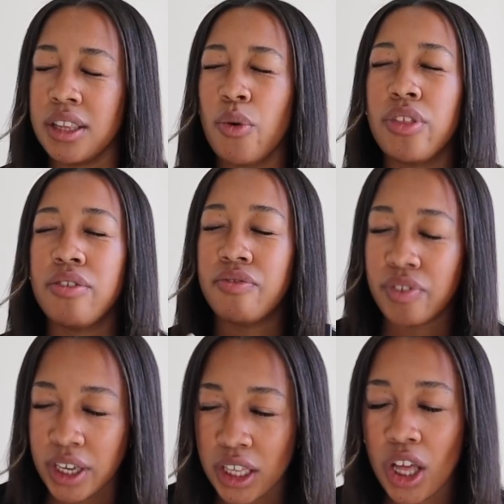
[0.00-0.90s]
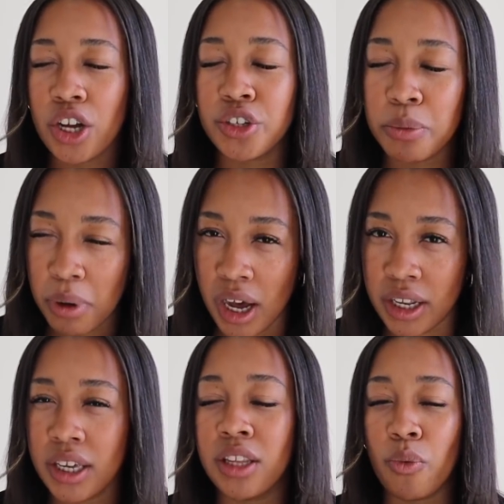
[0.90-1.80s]
The way they feel on your
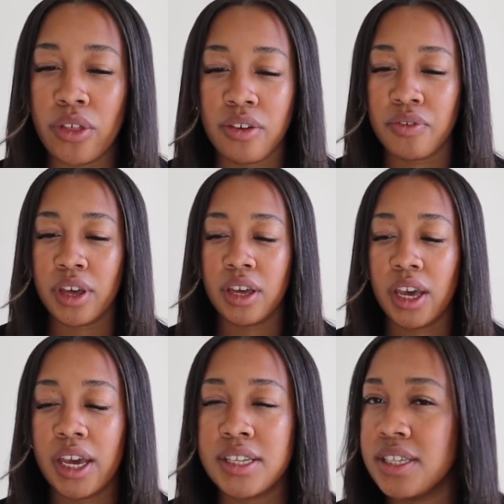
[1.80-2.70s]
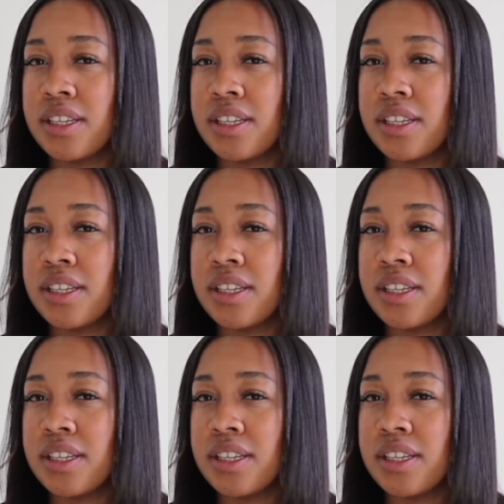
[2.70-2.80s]
body and the way they fit is